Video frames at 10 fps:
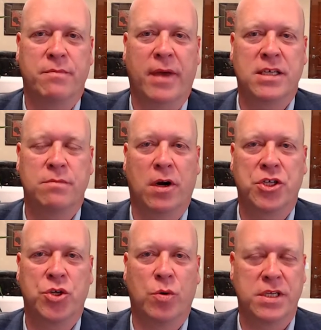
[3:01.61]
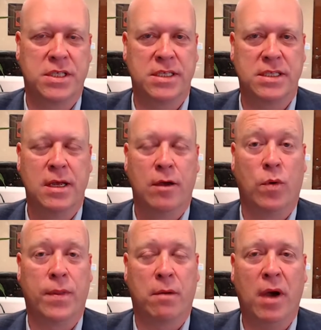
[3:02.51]
make smart choices
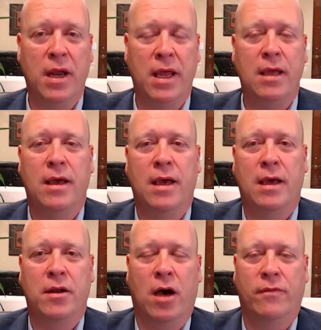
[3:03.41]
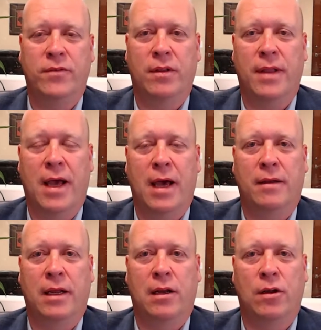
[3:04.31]
with their money, and often that
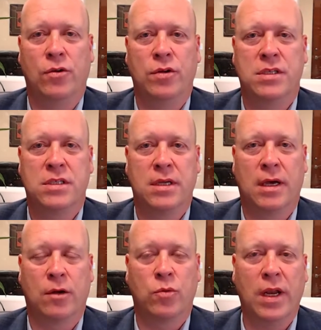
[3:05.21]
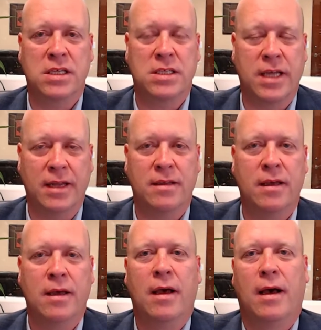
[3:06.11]
includes real estate.
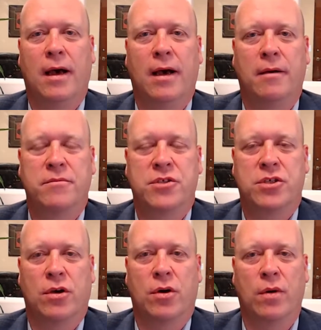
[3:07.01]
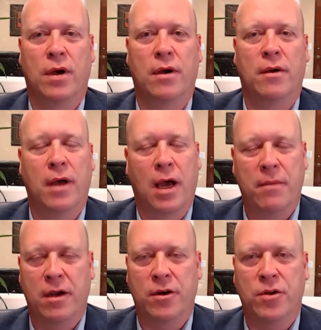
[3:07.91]
So I'm
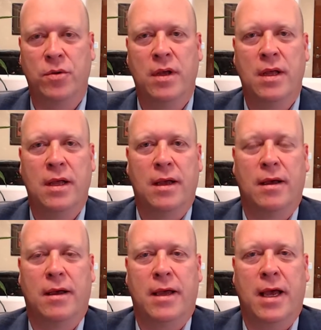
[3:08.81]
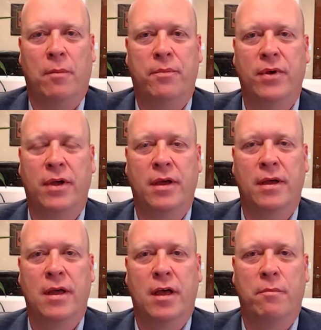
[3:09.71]
here to help
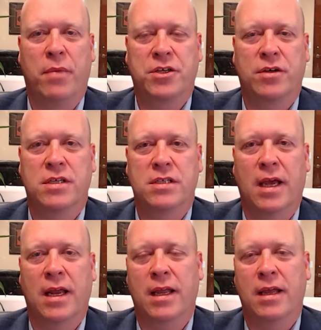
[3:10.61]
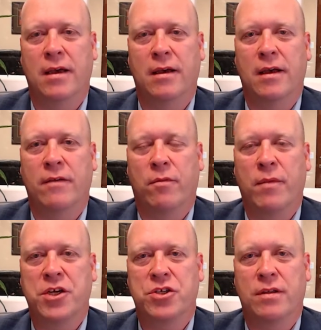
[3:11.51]
buttress any
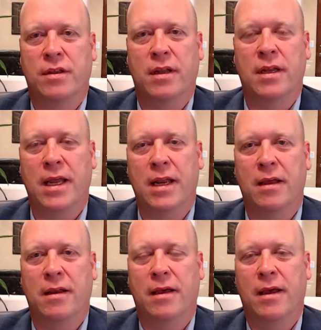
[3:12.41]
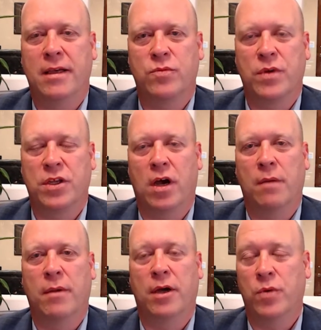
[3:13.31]
information needed as we
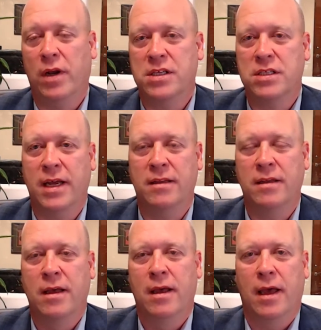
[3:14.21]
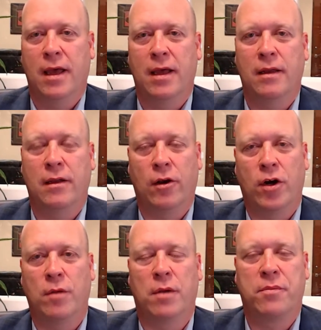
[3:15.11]
talk about real estate and
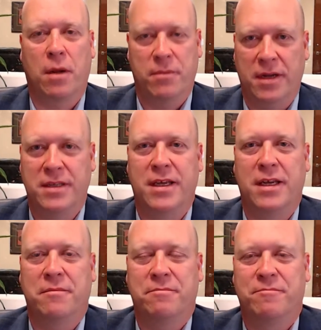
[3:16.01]
learn about Prop 19.